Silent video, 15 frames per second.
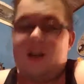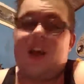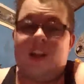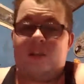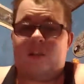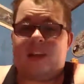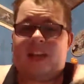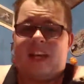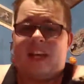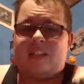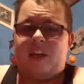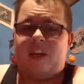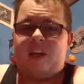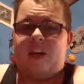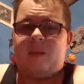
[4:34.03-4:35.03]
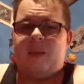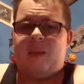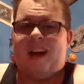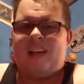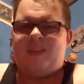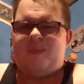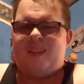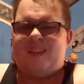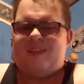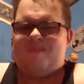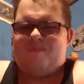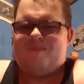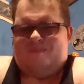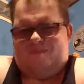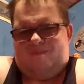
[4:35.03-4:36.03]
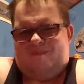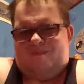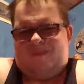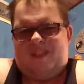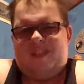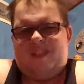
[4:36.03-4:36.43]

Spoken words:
This was actually a good match, but the